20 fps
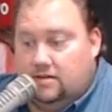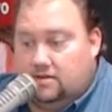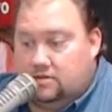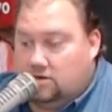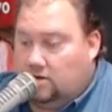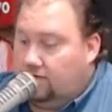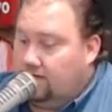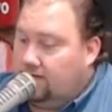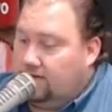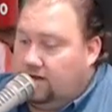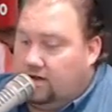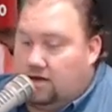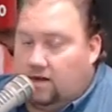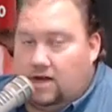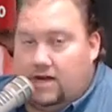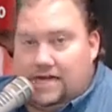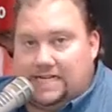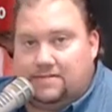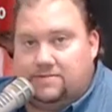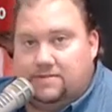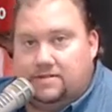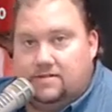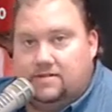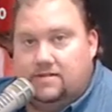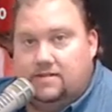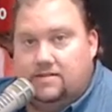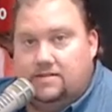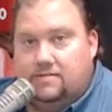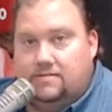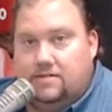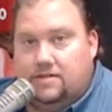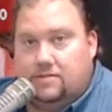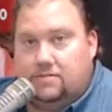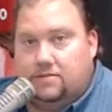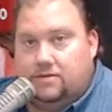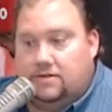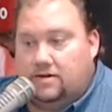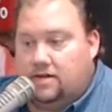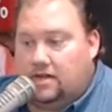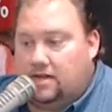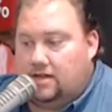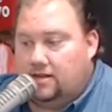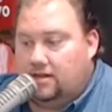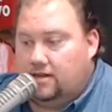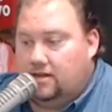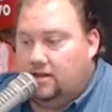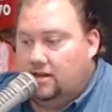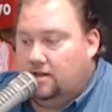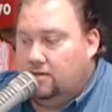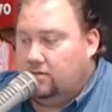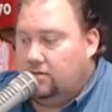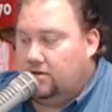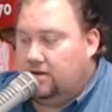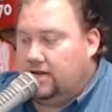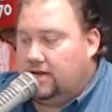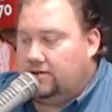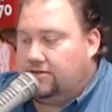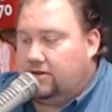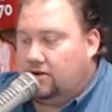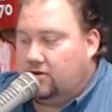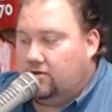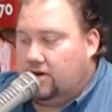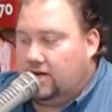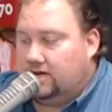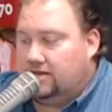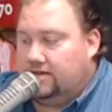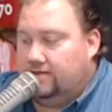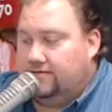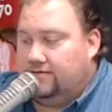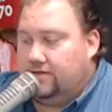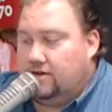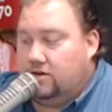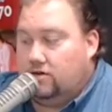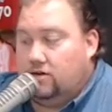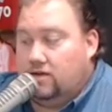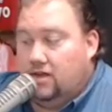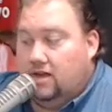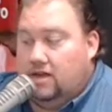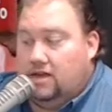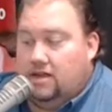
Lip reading: So hopefully all hospital systems are putting out the correct info.